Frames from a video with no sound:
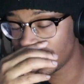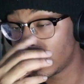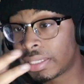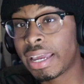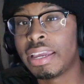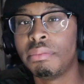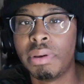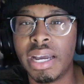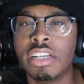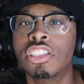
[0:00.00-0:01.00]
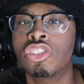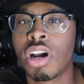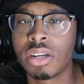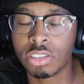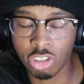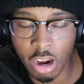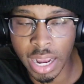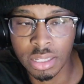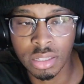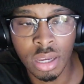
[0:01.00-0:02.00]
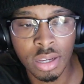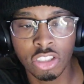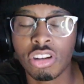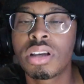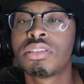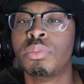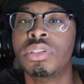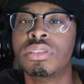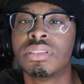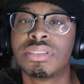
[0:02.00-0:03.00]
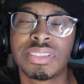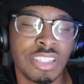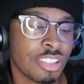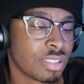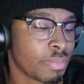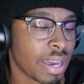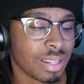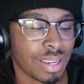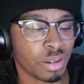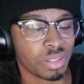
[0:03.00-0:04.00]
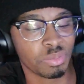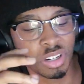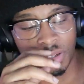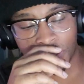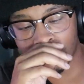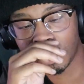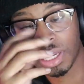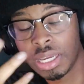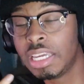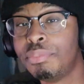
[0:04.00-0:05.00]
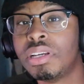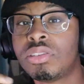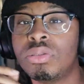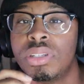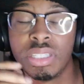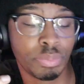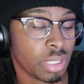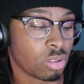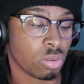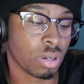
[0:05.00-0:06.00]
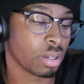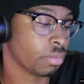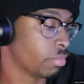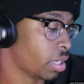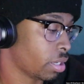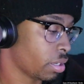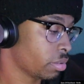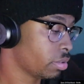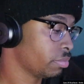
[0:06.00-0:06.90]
He came back, dropped tracks, dropped some music, still smack. Like, bro, he been through it, man.